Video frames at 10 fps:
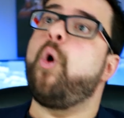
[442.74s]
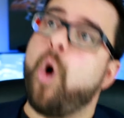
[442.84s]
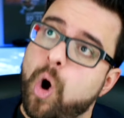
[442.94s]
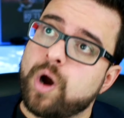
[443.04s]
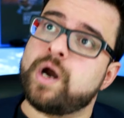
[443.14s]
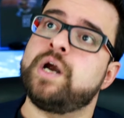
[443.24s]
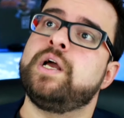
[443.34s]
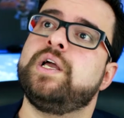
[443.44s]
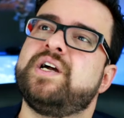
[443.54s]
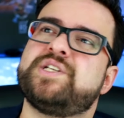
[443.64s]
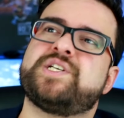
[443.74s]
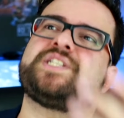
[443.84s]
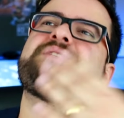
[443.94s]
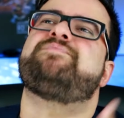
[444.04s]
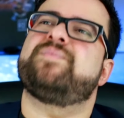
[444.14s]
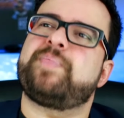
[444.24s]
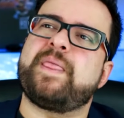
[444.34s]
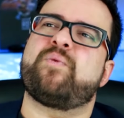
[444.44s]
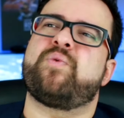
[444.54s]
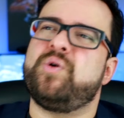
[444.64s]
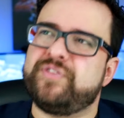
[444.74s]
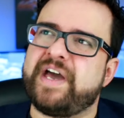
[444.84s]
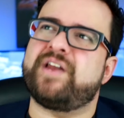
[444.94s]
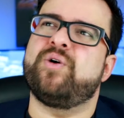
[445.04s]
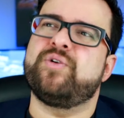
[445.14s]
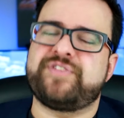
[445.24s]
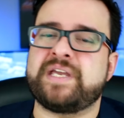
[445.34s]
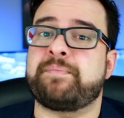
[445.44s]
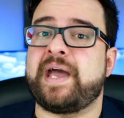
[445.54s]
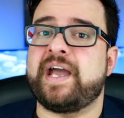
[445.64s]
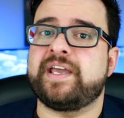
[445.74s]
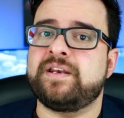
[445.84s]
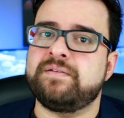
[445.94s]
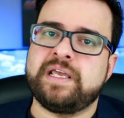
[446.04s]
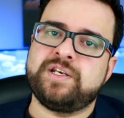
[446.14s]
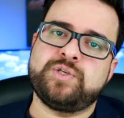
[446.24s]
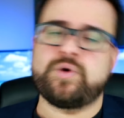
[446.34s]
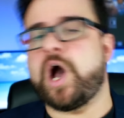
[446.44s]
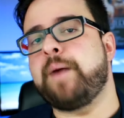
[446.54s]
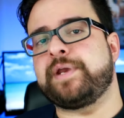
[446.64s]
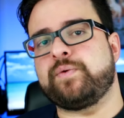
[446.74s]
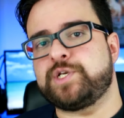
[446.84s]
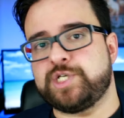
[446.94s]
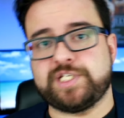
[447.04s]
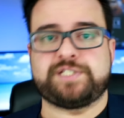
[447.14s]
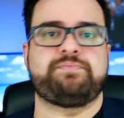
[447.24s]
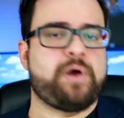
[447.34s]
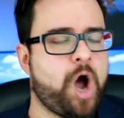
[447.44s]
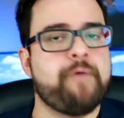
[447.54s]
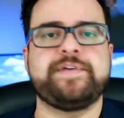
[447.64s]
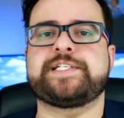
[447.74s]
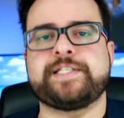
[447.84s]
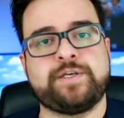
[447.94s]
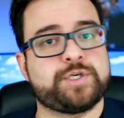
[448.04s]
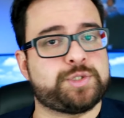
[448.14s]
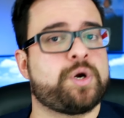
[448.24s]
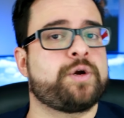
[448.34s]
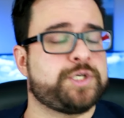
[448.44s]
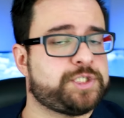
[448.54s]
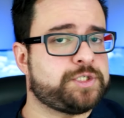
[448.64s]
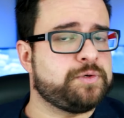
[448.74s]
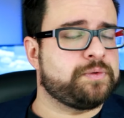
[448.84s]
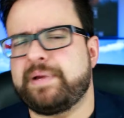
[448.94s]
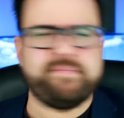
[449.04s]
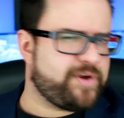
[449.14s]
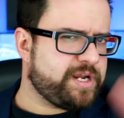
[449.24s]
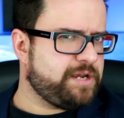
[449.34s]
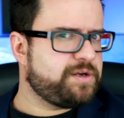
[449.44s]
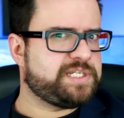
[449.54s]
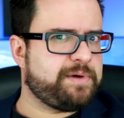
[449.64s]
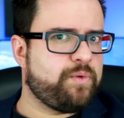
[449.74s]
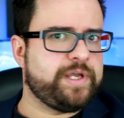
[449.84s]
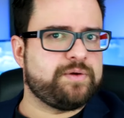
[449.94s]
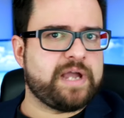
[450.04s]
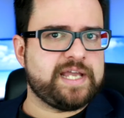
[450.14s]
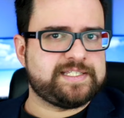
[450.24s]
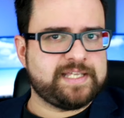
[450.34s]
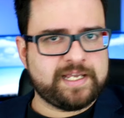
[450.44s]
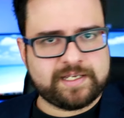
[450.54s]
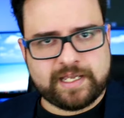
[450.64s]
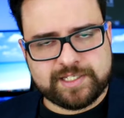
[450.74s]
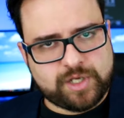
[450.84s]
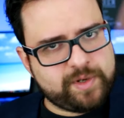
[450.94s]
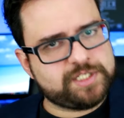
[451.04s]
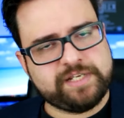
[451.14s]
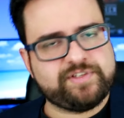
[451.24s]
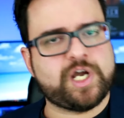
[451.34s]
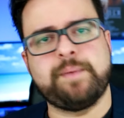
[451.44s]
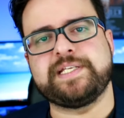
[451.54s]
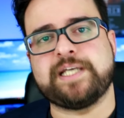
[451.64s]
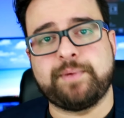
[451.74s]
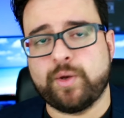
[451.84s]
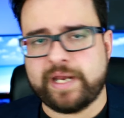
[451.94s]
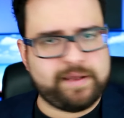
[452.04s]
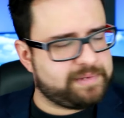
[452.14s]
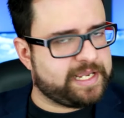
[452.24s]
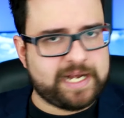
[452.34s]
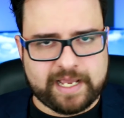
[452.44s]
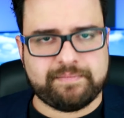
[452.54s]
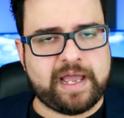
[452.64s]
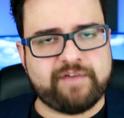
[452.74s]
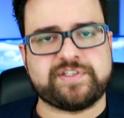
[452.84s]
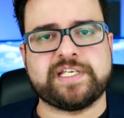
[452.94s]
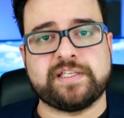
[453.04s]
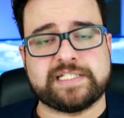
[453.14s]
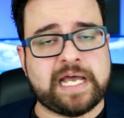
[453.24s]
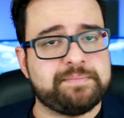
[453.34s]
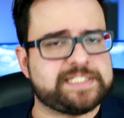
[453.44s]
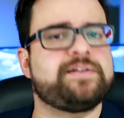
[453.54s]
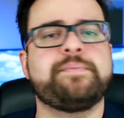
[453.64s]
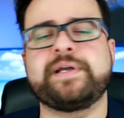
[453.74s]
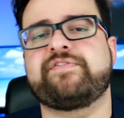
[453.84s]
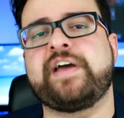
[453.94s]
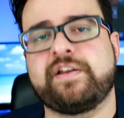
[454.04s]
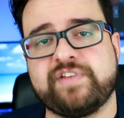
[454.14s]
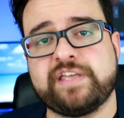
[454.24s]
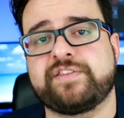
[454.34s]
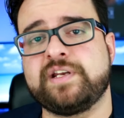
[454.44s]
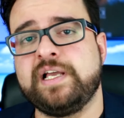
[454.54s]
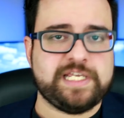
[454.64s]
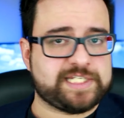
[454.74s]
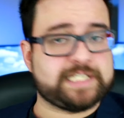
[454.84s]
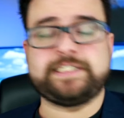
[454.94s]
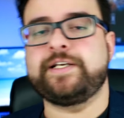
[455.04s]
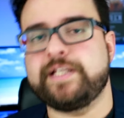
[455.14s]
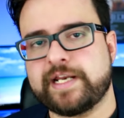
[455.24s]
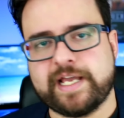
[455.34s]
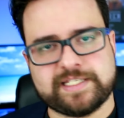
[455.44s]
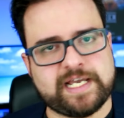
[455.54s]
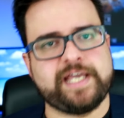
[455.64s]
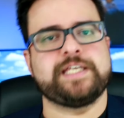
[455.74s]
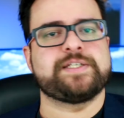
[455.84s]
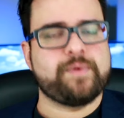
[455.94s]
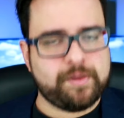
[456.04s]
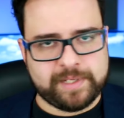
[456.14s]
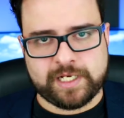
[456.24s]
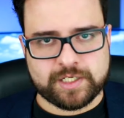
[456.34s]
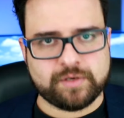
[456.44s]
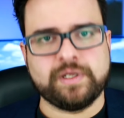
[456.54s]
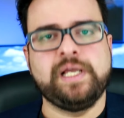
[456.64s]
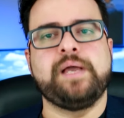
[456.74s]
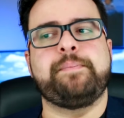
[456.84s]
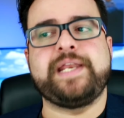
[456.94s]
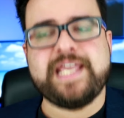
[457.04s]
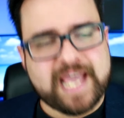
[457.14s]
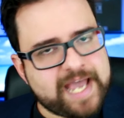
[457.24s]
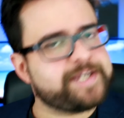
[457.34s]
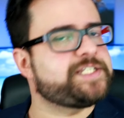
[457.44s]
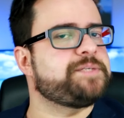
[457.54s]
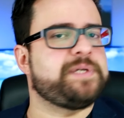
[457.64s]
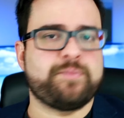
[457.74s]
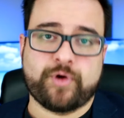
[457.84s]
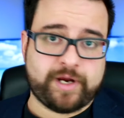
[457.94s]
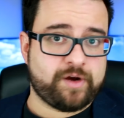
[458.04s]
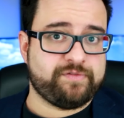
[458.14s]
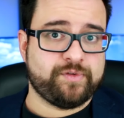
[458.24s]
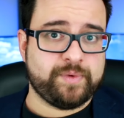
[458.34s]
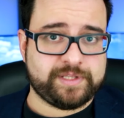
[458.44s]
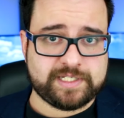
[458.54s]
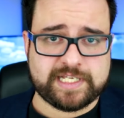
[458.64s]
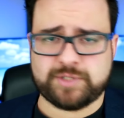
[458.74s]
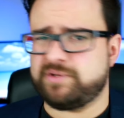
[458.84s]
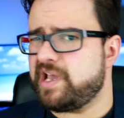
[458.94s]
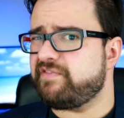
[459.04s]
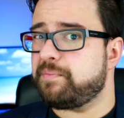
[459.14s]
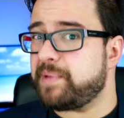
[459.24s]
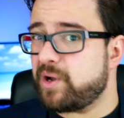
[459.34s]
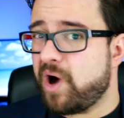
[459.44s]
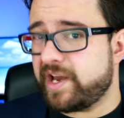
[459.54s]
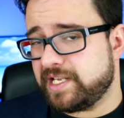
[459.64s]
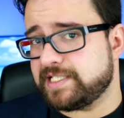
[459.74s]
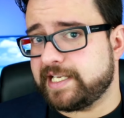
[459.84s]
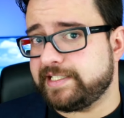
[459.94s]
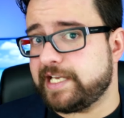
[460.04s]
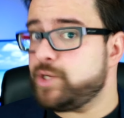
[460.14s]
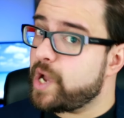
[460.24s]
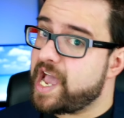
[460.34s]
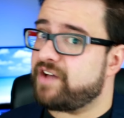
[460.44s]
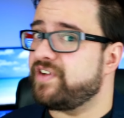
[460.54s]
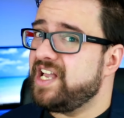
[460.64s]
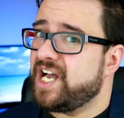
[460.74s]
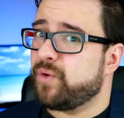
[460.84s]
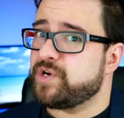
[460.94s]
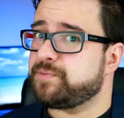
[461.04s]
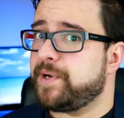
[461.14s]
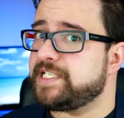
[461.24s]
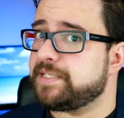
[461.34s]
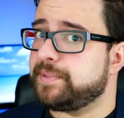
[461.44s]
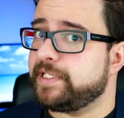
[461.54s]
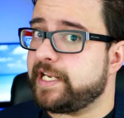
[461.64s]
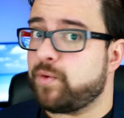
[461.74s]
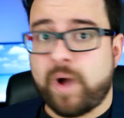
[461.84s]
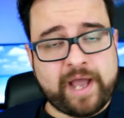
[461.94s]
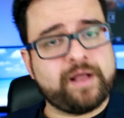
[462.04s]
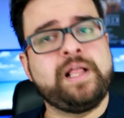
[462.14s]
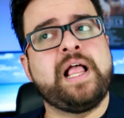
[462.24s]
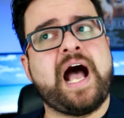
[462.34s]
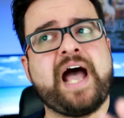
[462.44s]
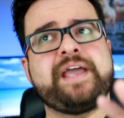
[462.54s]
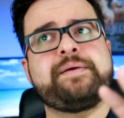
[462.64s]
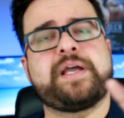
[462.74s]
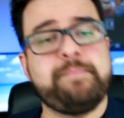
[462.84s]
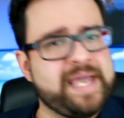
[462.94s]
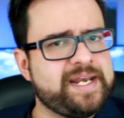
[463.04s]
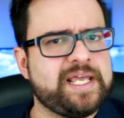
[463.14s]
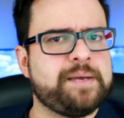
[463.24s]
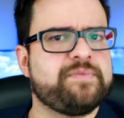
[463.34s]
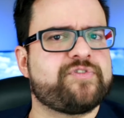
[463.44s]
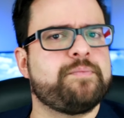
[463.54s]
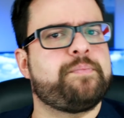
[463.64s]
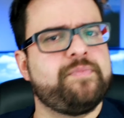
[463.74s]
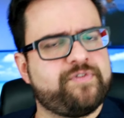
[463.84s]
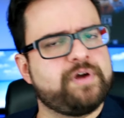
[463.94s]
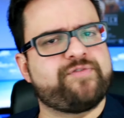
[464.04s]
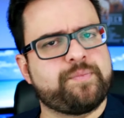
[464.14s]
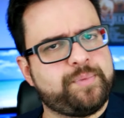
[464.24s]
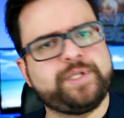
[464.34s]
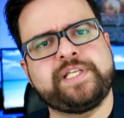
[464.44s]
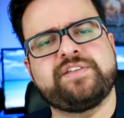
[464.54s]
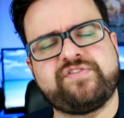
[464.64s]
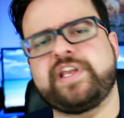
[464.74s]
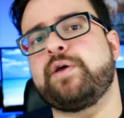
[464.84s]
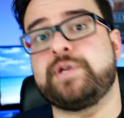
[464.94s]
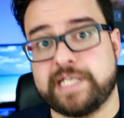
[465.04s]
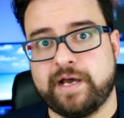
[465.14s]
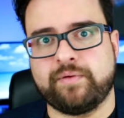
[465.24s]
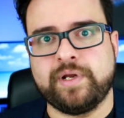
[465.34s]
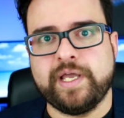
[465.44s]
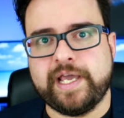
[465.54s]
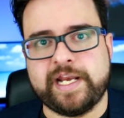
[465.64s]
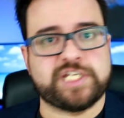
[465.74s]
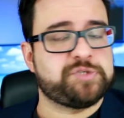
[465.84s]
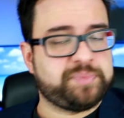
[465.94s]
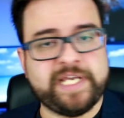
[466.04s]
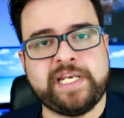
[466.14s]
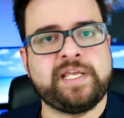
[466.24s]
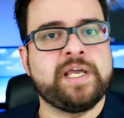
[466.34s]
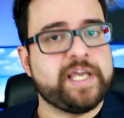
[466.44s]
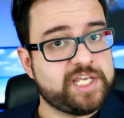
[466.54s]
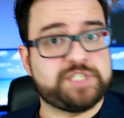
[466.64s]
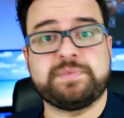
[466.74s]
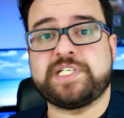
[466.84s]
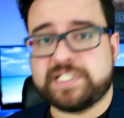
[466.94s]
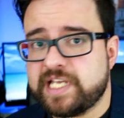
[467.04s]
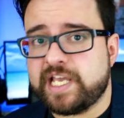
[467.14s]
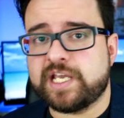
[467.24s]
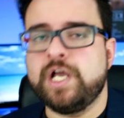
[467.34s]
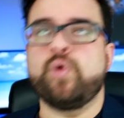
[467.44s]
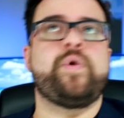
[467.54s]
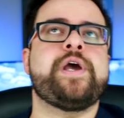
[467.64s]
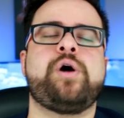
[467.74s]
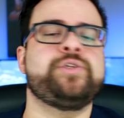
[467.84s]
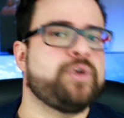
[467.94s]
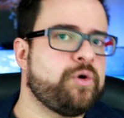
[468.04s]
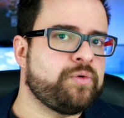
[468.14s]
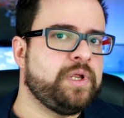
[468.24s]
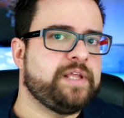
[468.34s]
or just roll that whole thing back and, and do comedy, which is obviously your stronger suit. But I'm very curious about what you guys think. As always, leave the comments down below. And I, again, I, I have to say this, I'm still a big fan of Ethan. He's clearly a nice guy, he's a well-meaning dude, but he has to be more careful with these things. When you have a big audience like that, you have a responsibility. And while I commend him for uh, for pulling the video down and explaining his mistake, we all know